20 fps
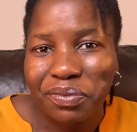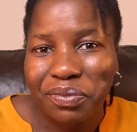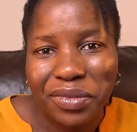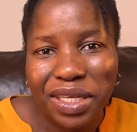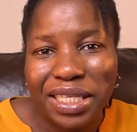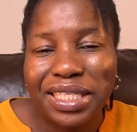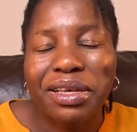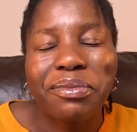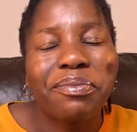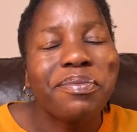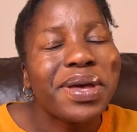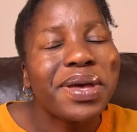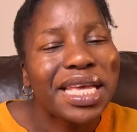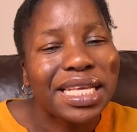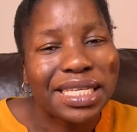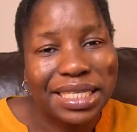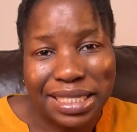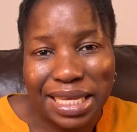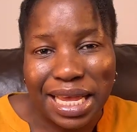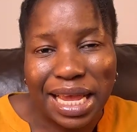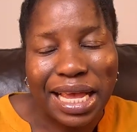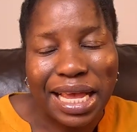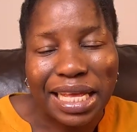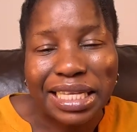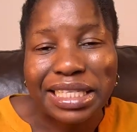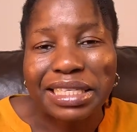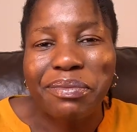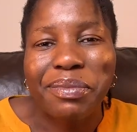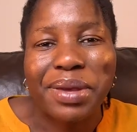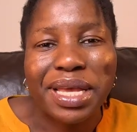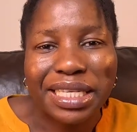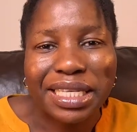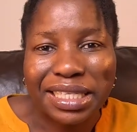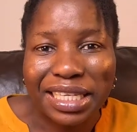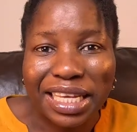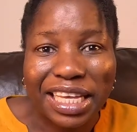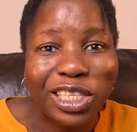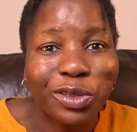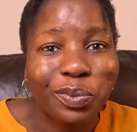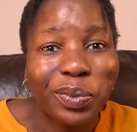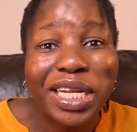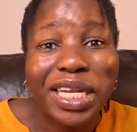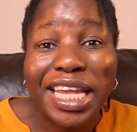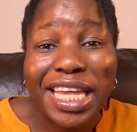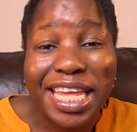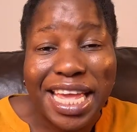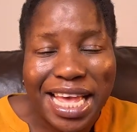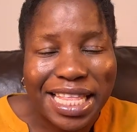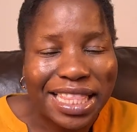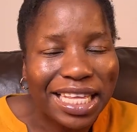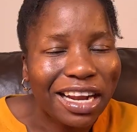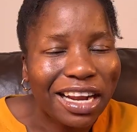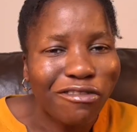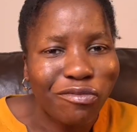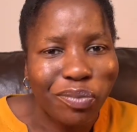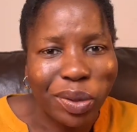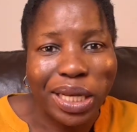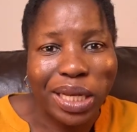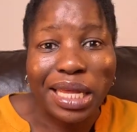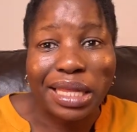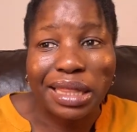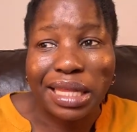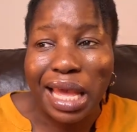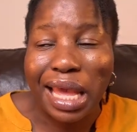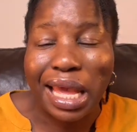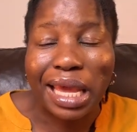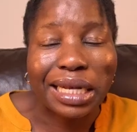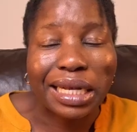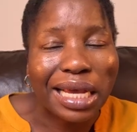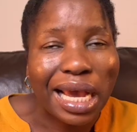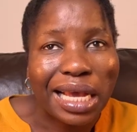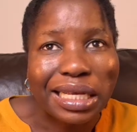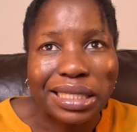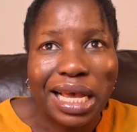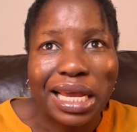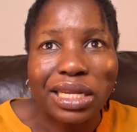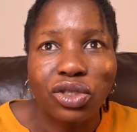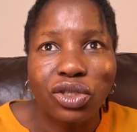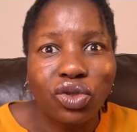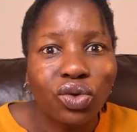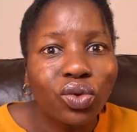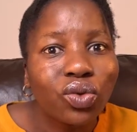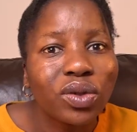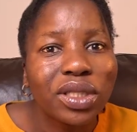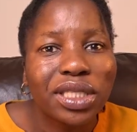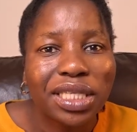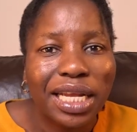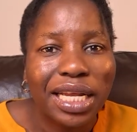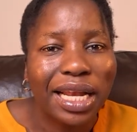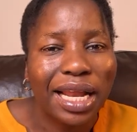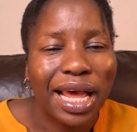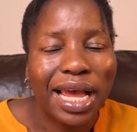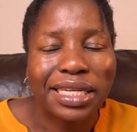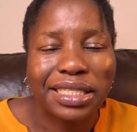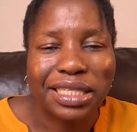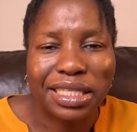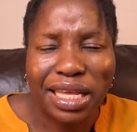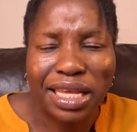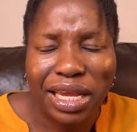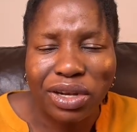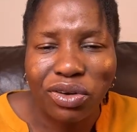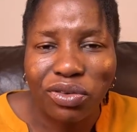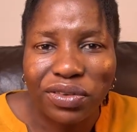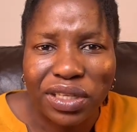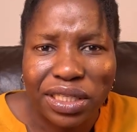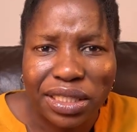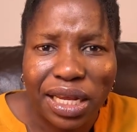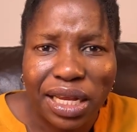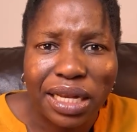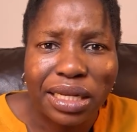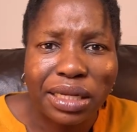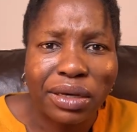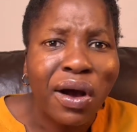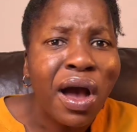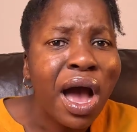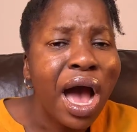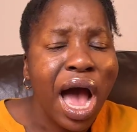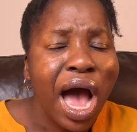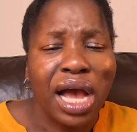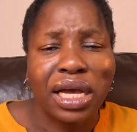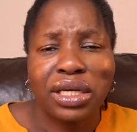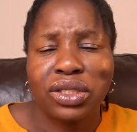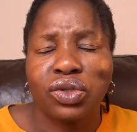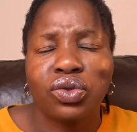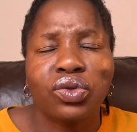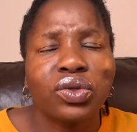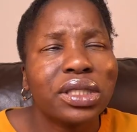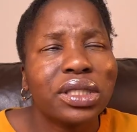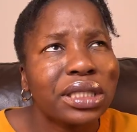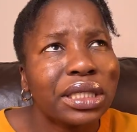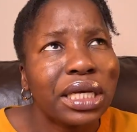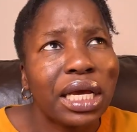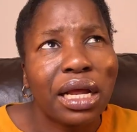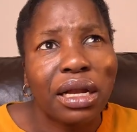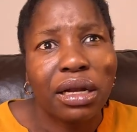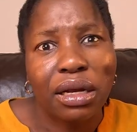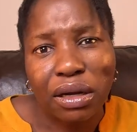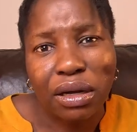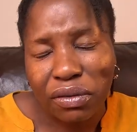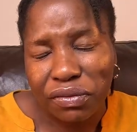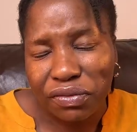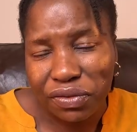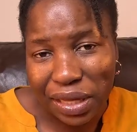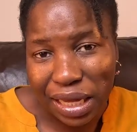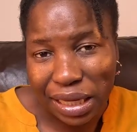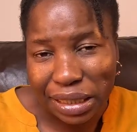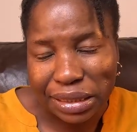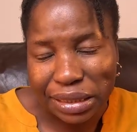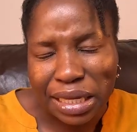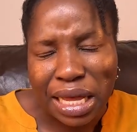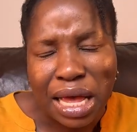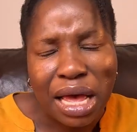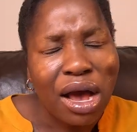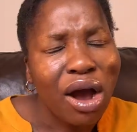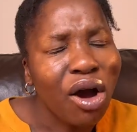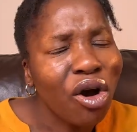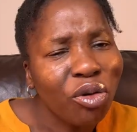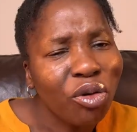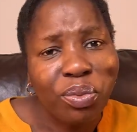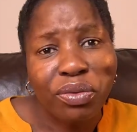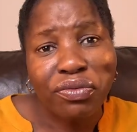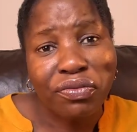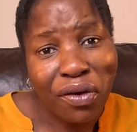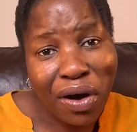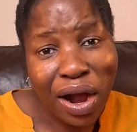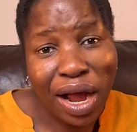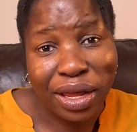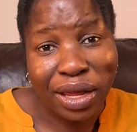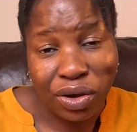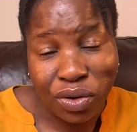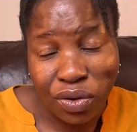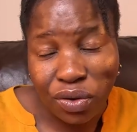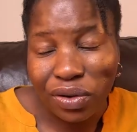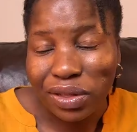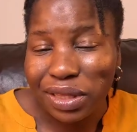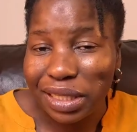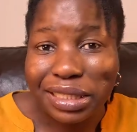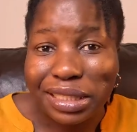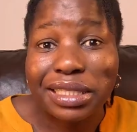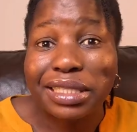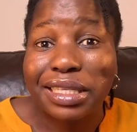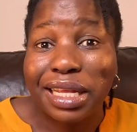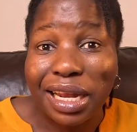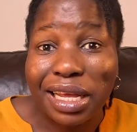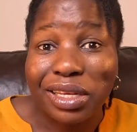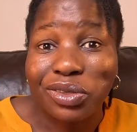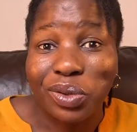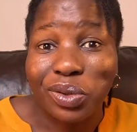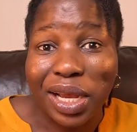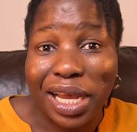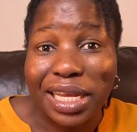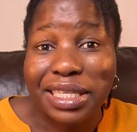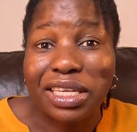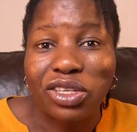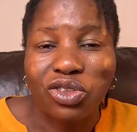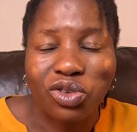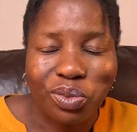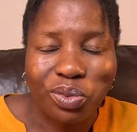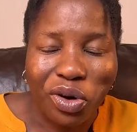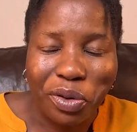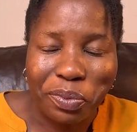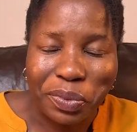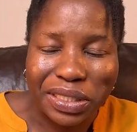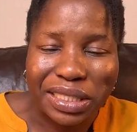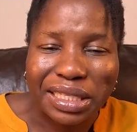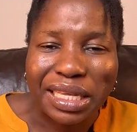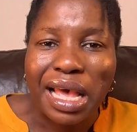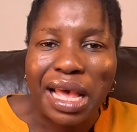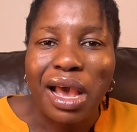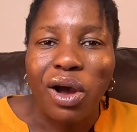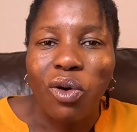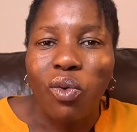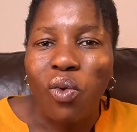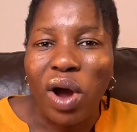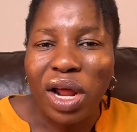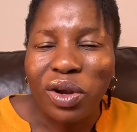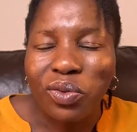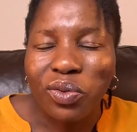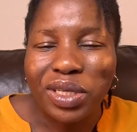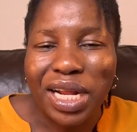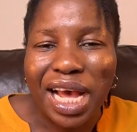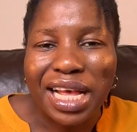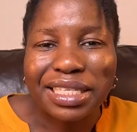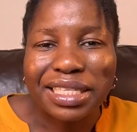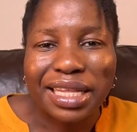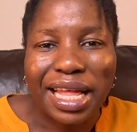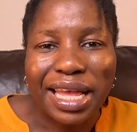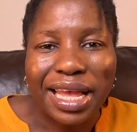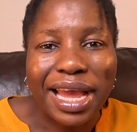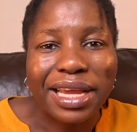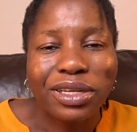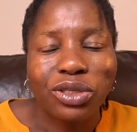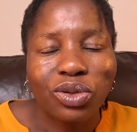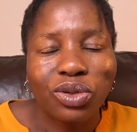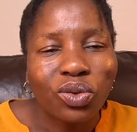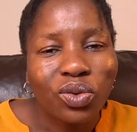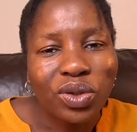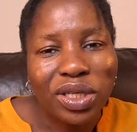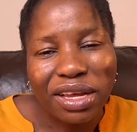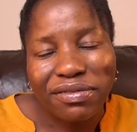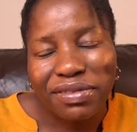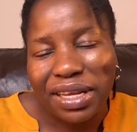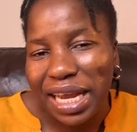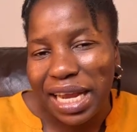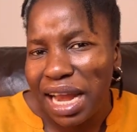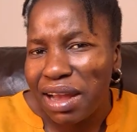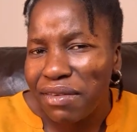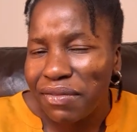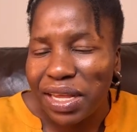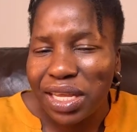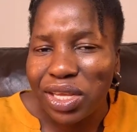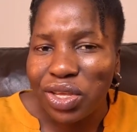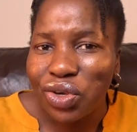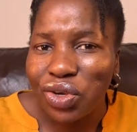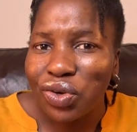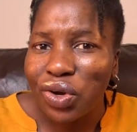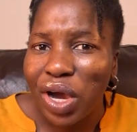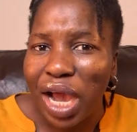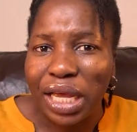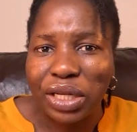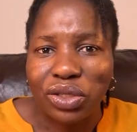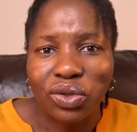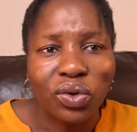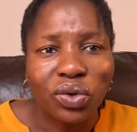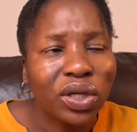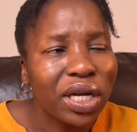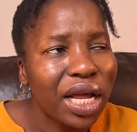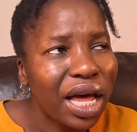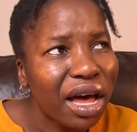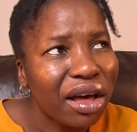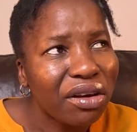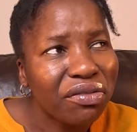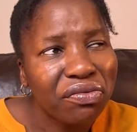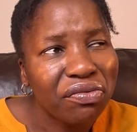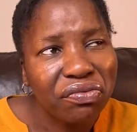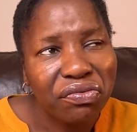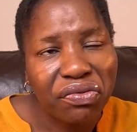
It's amazing. It's amazing. It's been a year that I've been in there, and guys, I do see light at the end of the tunnel. I do see a lot of things. Oh, before I go, this is the last one, guys, I do promise. One would ask, like, I don't have an NVQ, I don't have